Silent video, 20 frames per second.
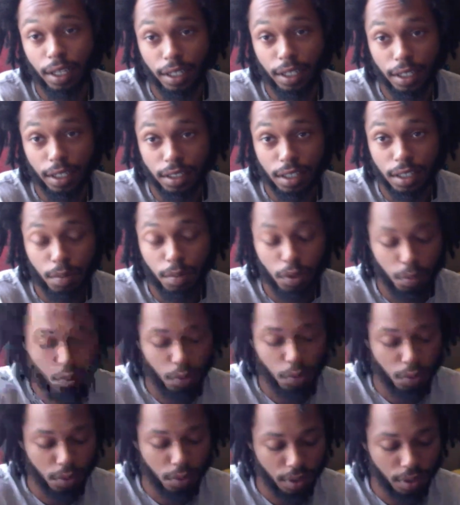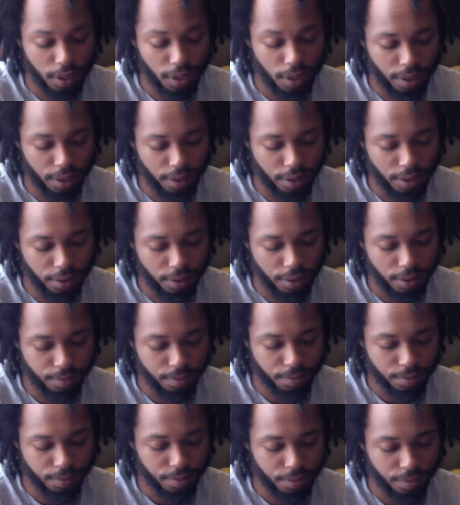acceptable, then
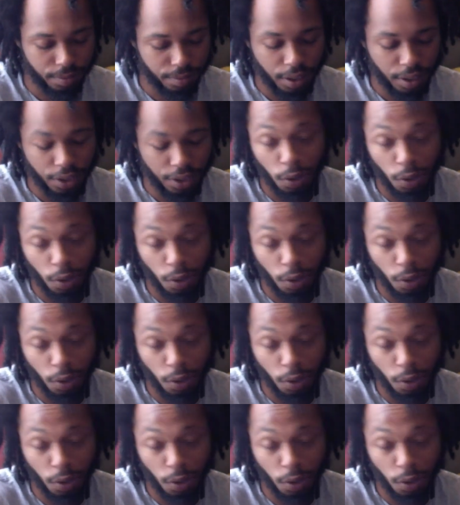your